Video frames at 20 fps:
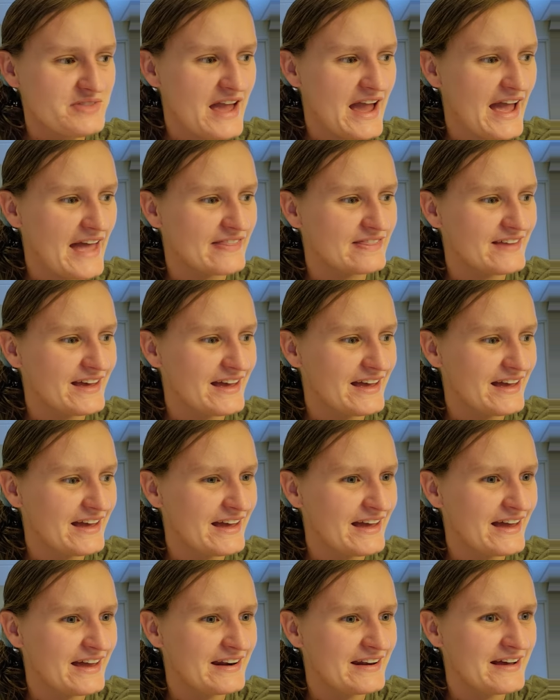And
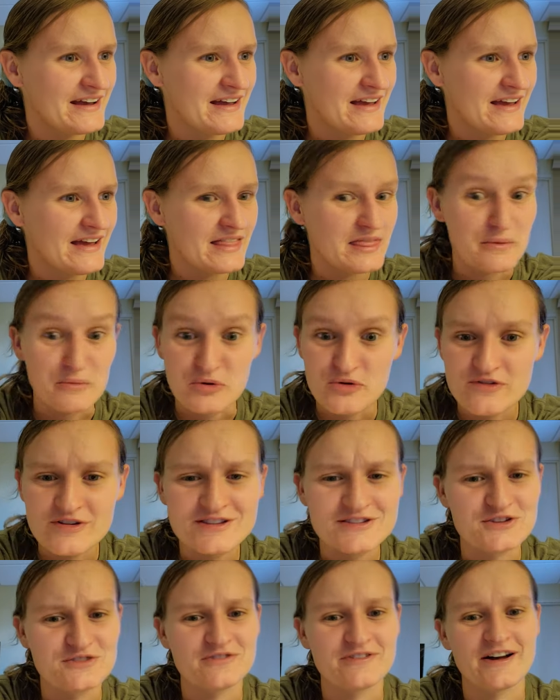then the
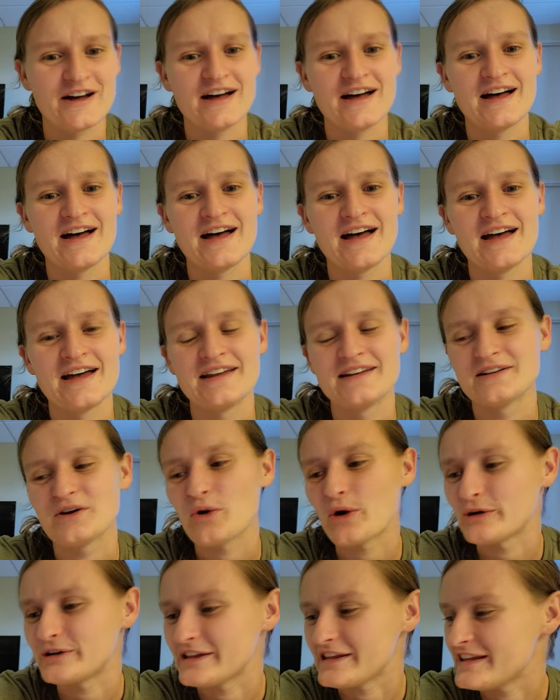movies are fun.
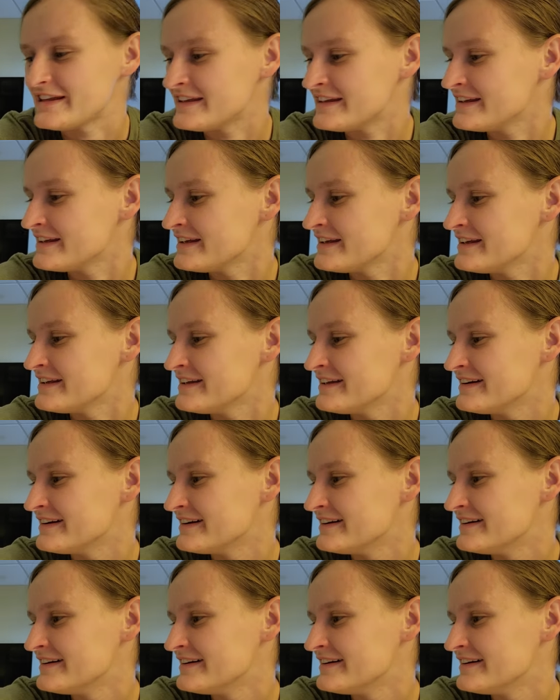Go out to eat.